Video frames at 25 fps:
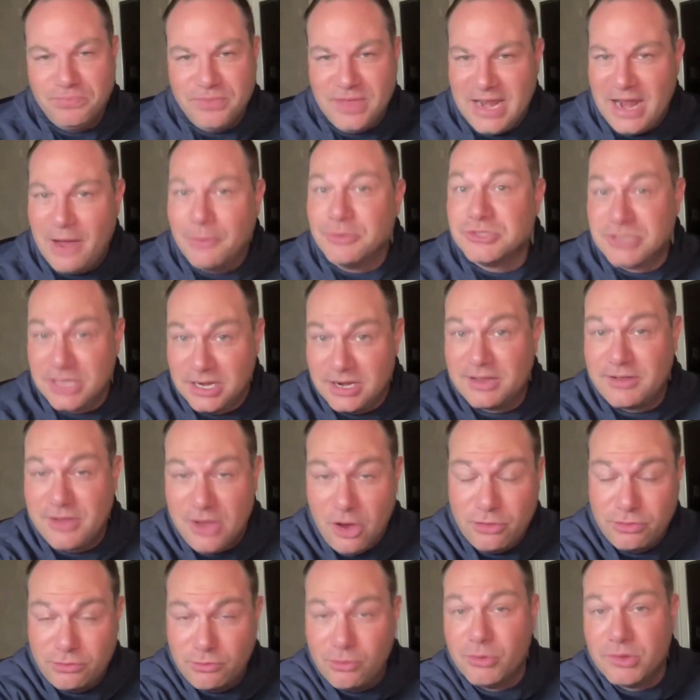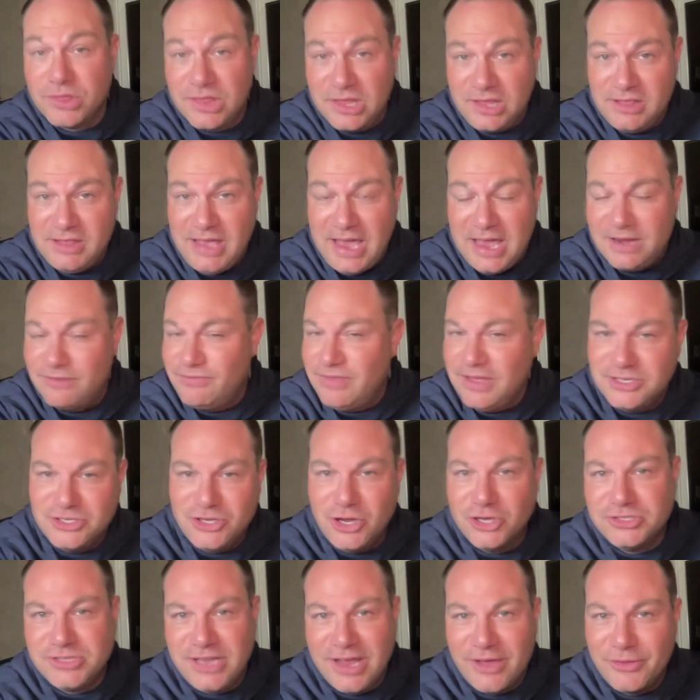then I was going to go through with the date. If they
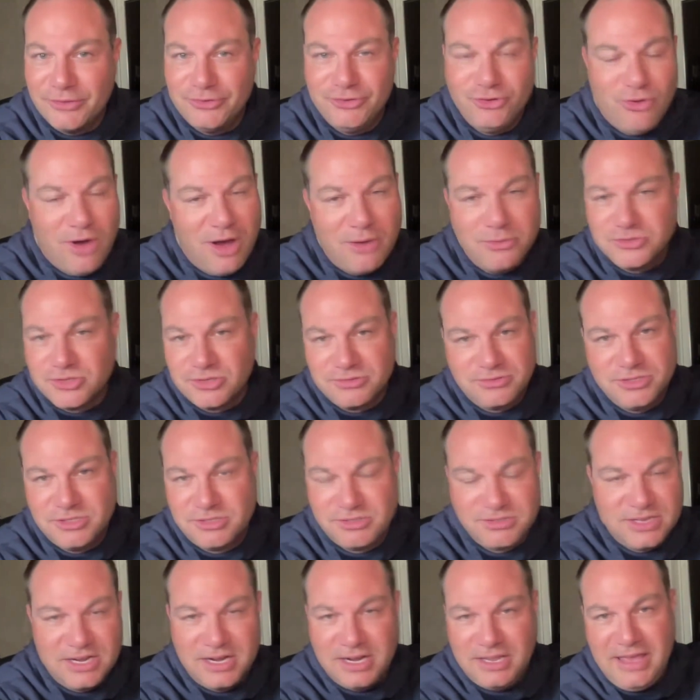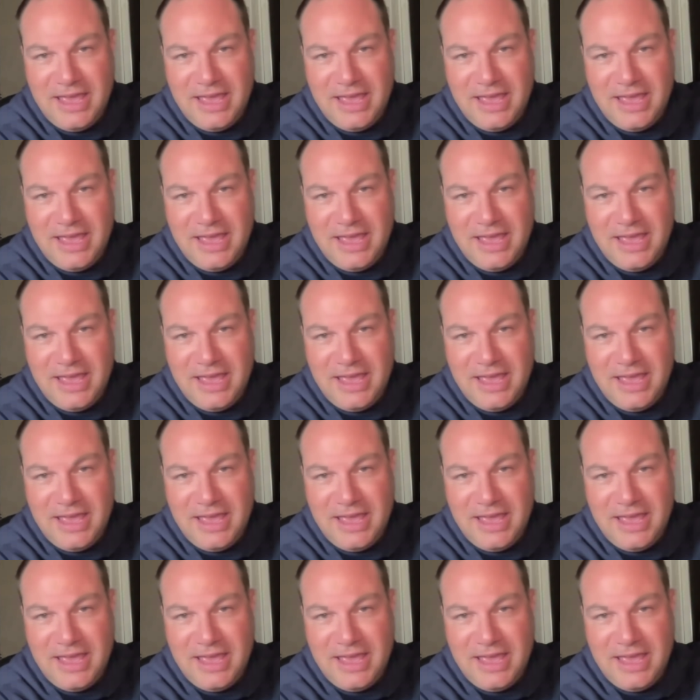chose the other two, I was just going to